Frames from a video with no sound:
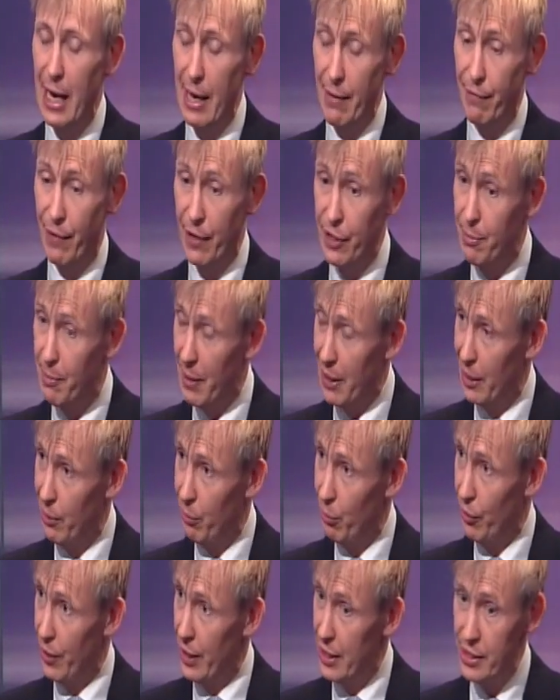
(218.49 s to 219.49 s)
Fundamentally
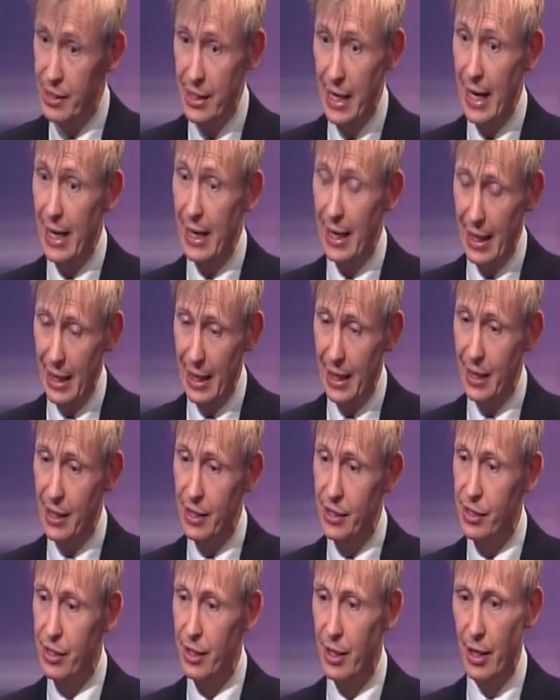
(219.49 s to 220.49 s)
what they say
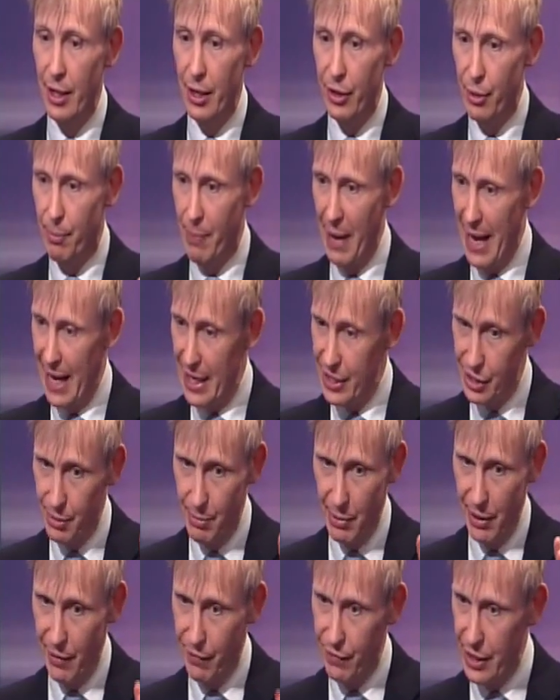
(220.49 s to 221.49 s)
is the bat has to
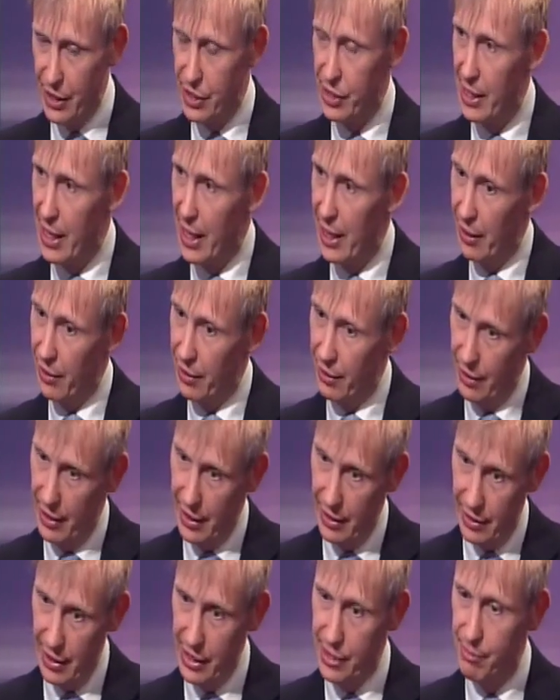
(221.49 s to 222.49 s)
be of this length
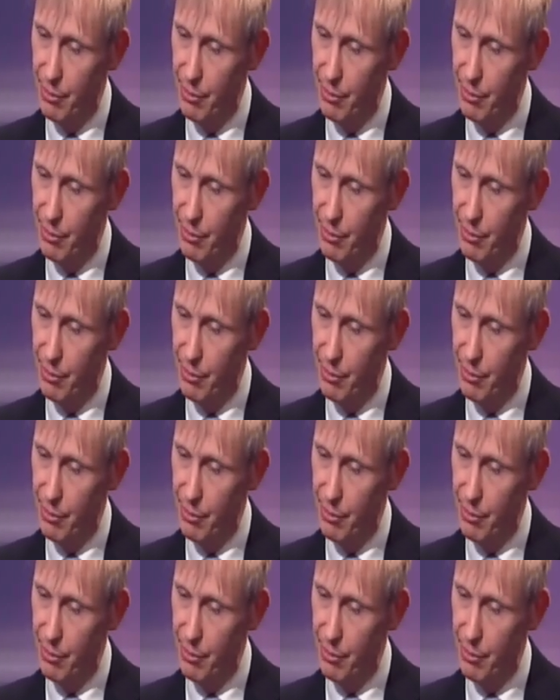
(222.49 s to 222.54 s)
and these